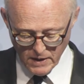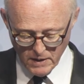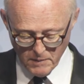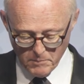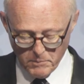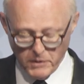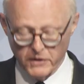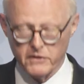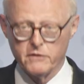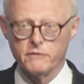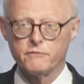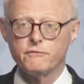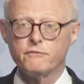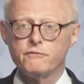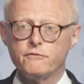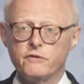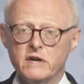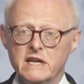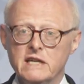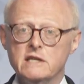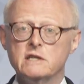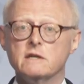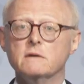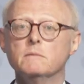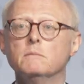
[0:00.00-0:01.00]
But the
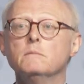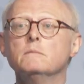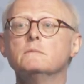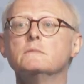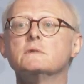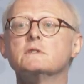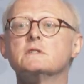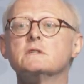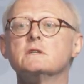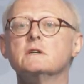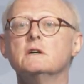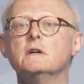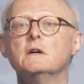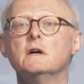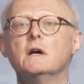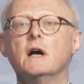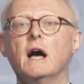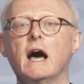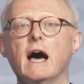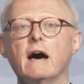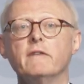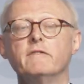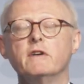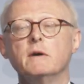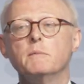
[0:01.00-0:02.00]
freedoms
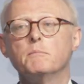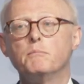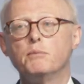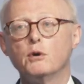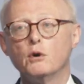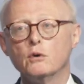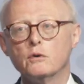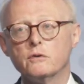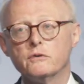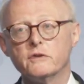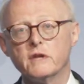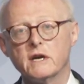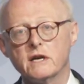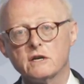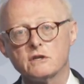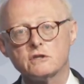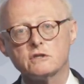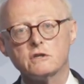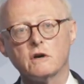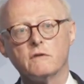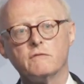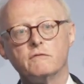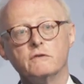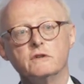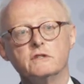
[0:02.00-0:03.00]
having pulled their
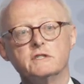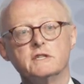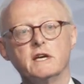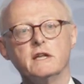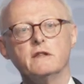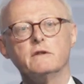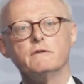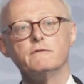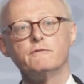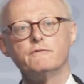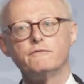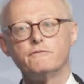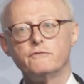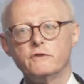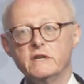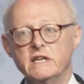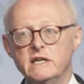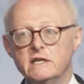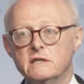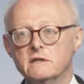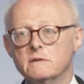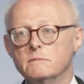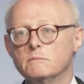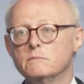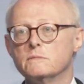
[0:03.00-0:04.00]
sovereignty, the
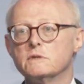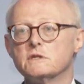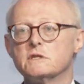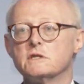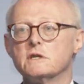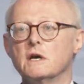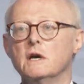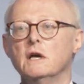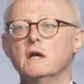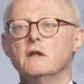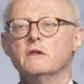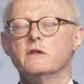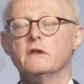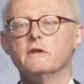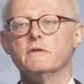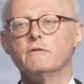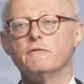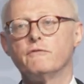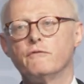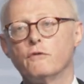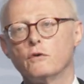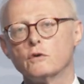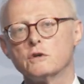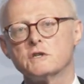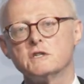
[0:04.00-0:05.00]
freedoms that the
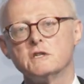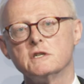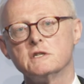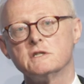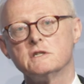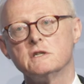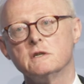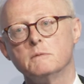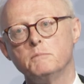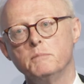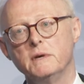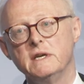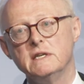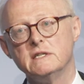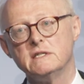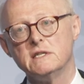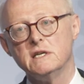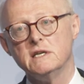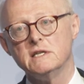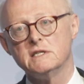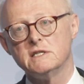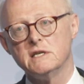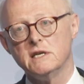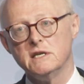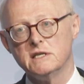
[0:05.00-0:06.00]
forces and the
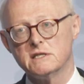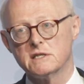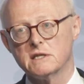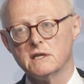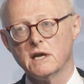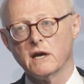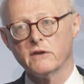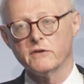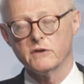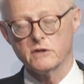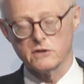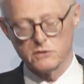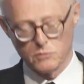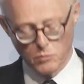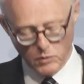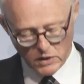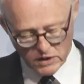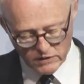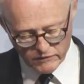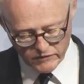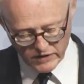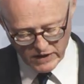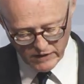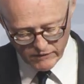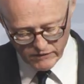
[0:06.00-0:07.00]
PCCs and others will
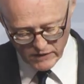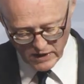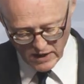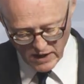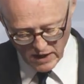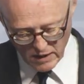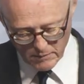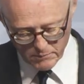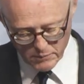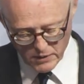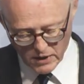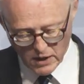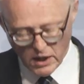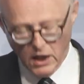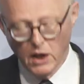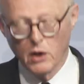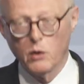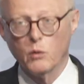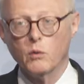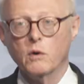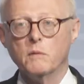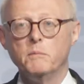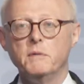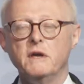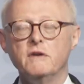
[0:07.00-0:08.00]
have given up
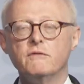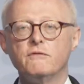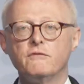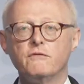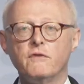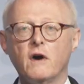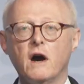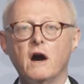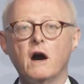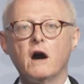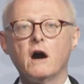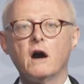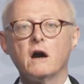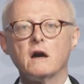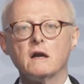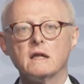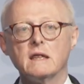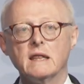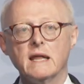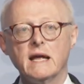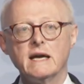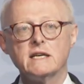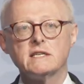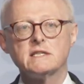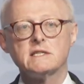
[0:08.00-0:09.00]
will be far
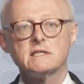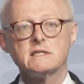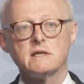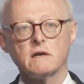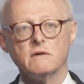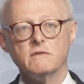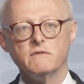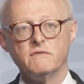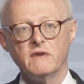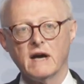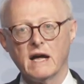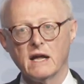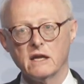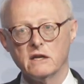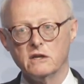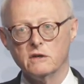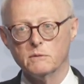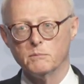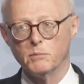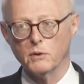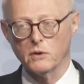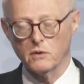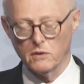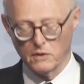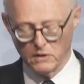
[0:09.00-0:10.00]
less
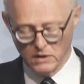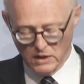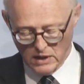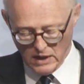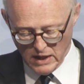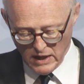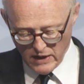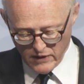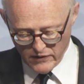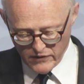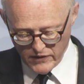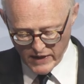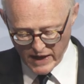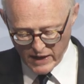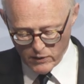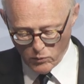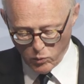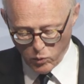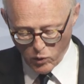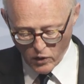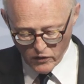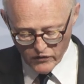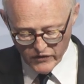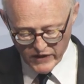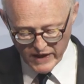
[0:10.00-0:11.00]
valuable than
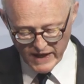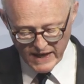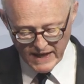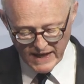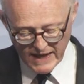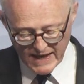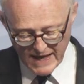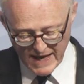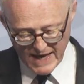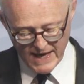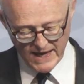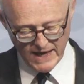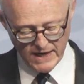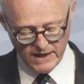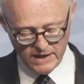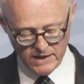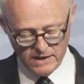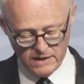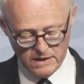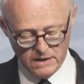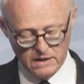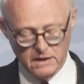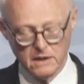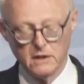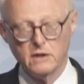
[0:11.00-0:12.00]
what they
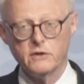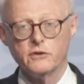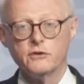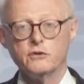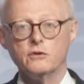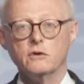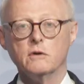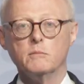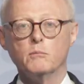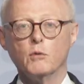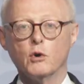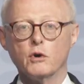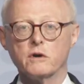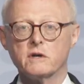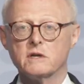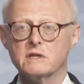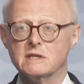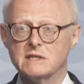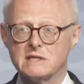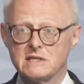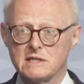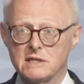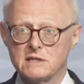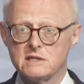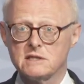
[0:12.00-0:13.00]
gain through a more
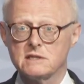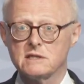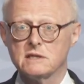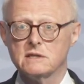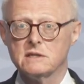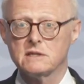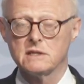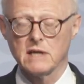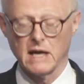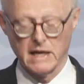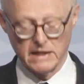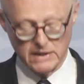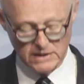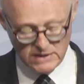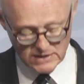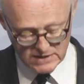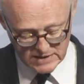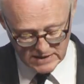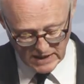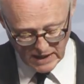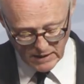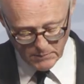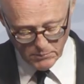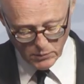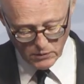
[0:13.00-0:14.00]
consistent and
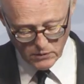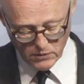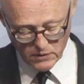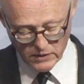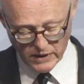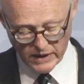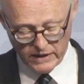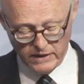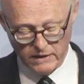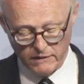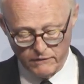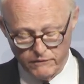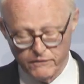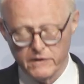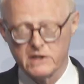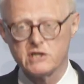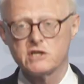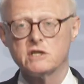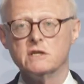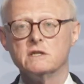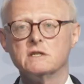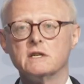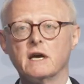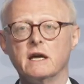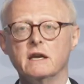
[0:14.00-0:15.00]
stable and
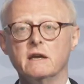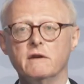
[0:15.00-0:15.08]
efficient and